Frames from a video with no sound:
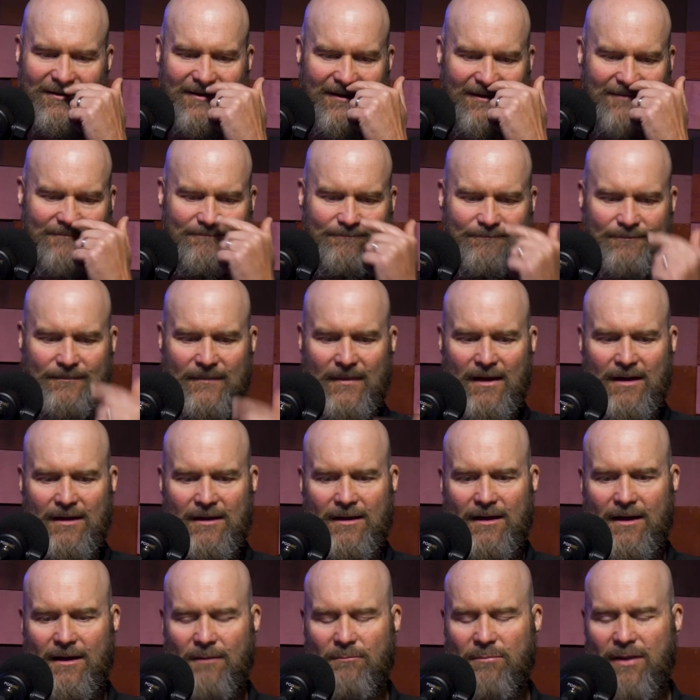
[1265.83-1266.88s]
the time
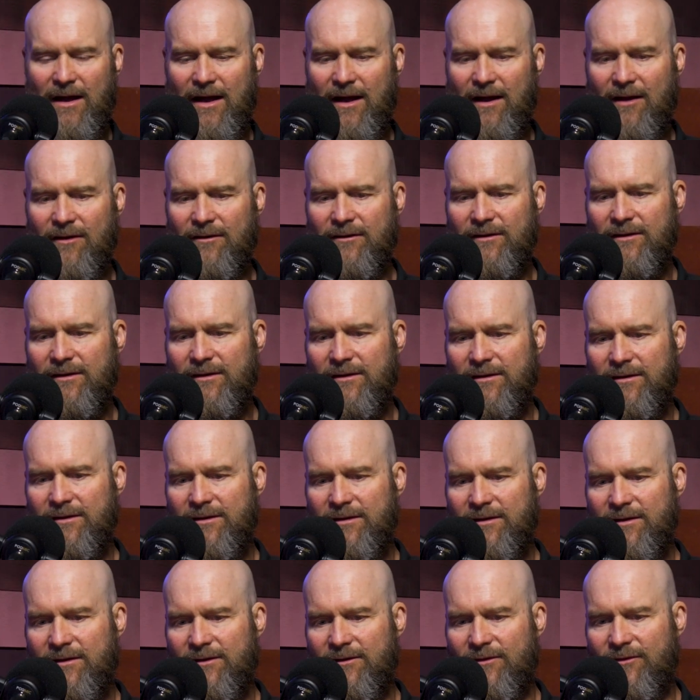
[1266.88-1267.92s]
about
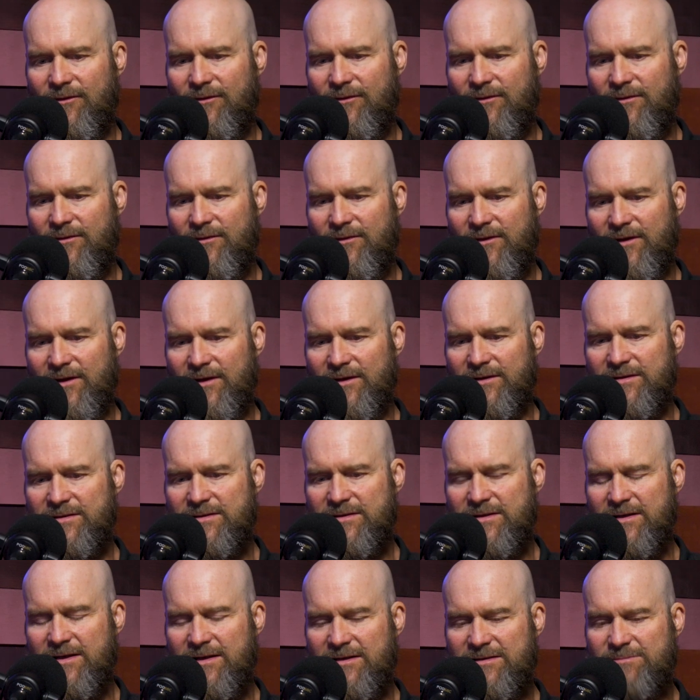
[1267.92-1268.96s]

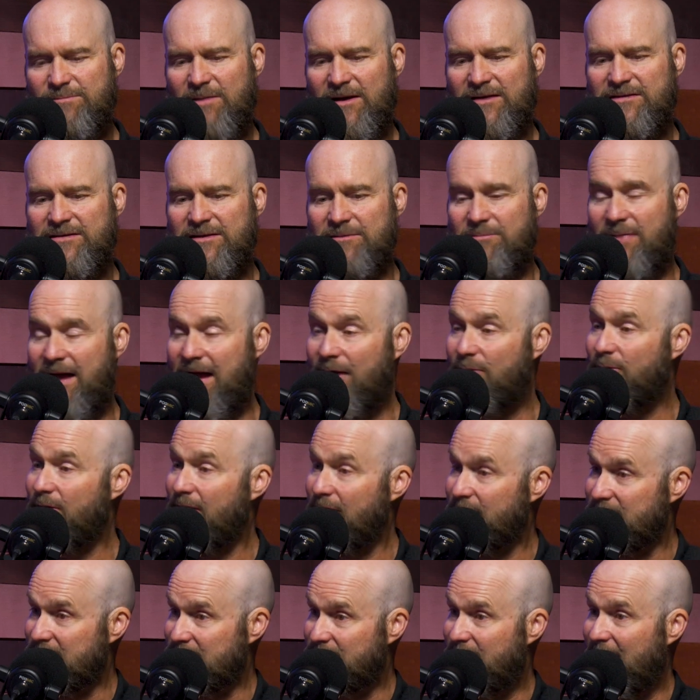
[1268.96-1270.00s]
this, especially back when
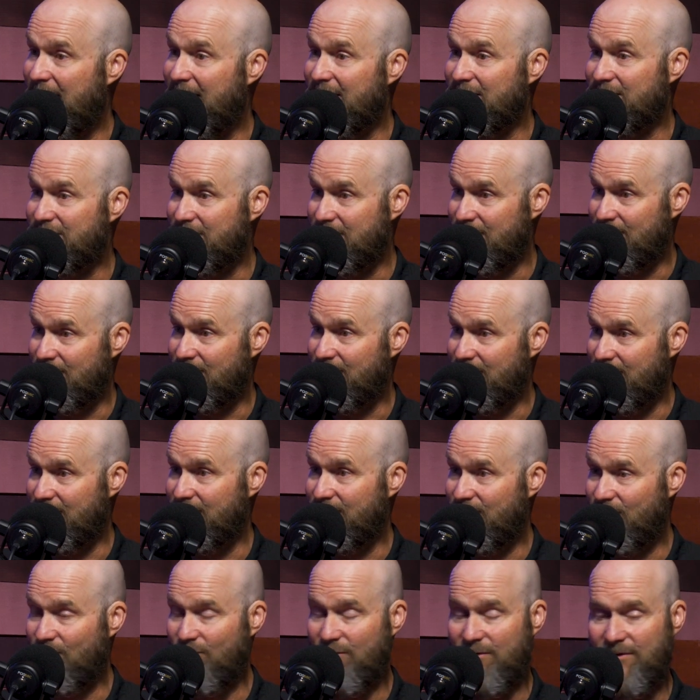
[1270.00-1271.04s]
I was a pastor,
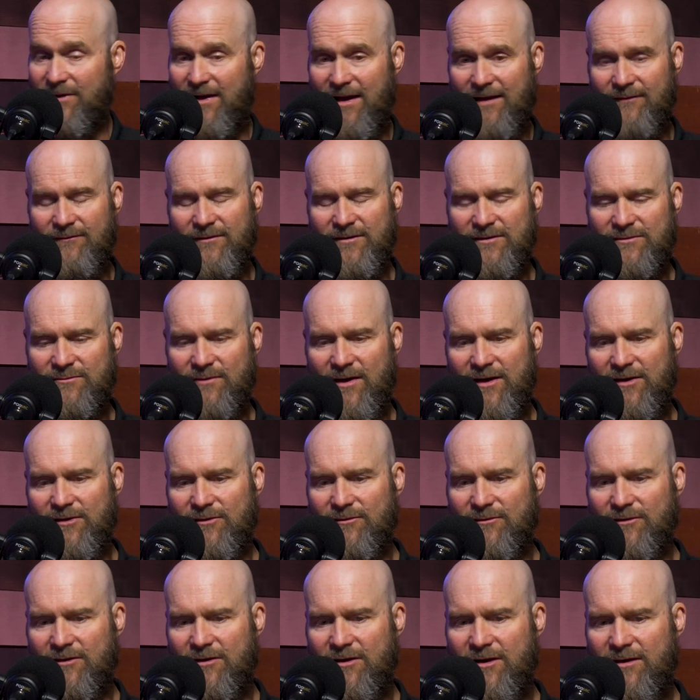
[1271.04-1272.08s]
would have these
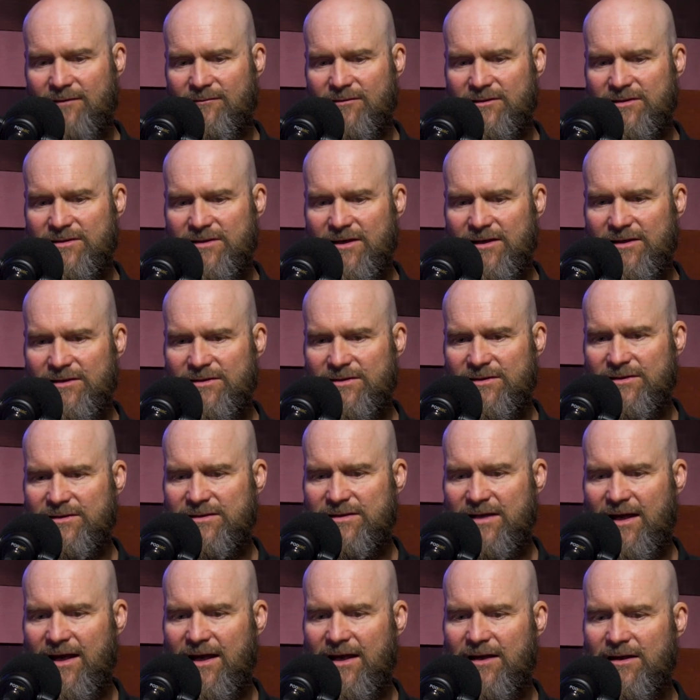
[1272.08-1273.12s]
regular
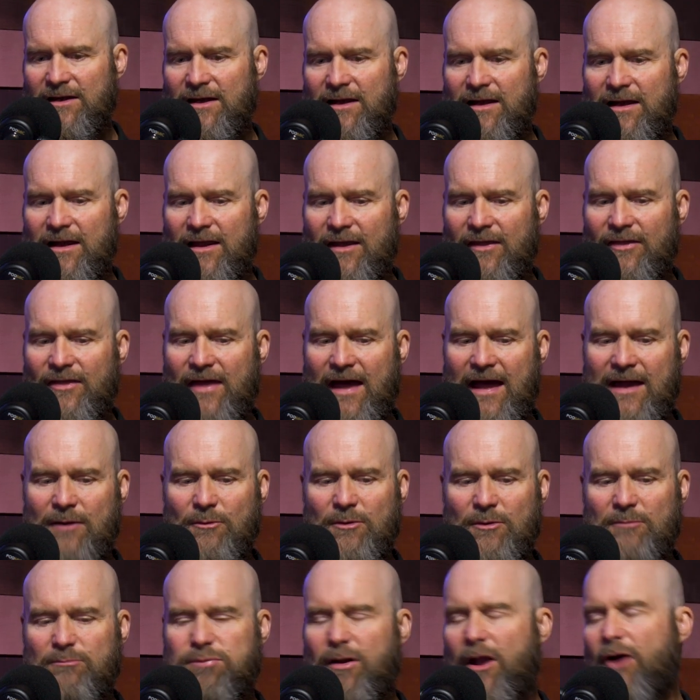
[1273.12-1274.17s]
conversations, and they
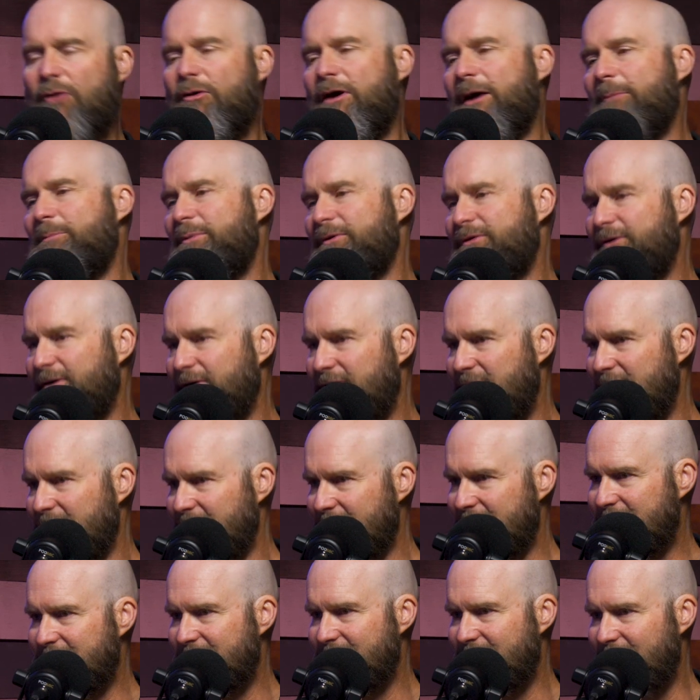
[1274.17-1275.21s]
would blow up at their
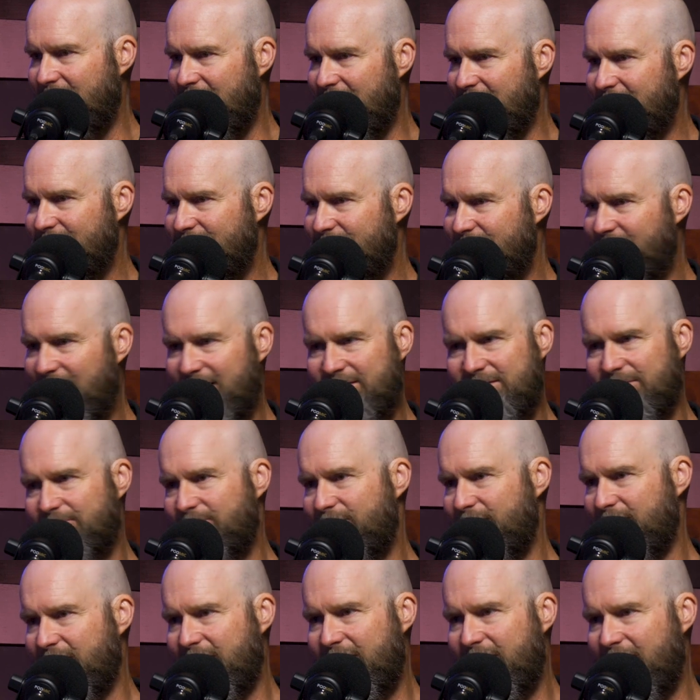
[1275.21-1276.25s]
kids, right? That's a
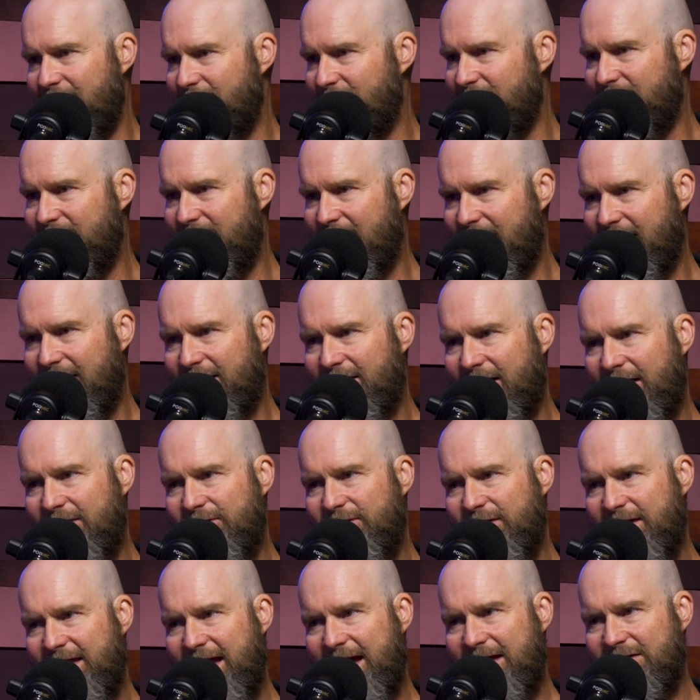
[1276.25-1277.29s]
pretty common thing. I
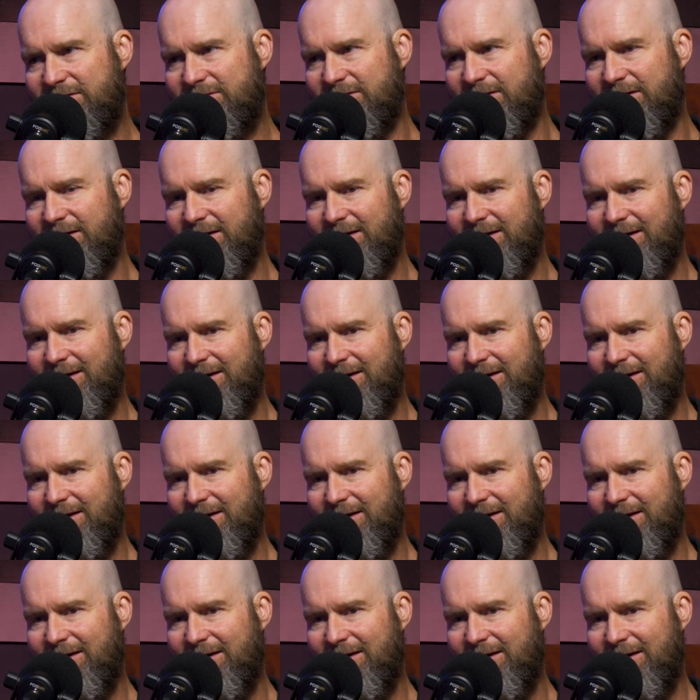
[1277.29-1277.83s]
think actually,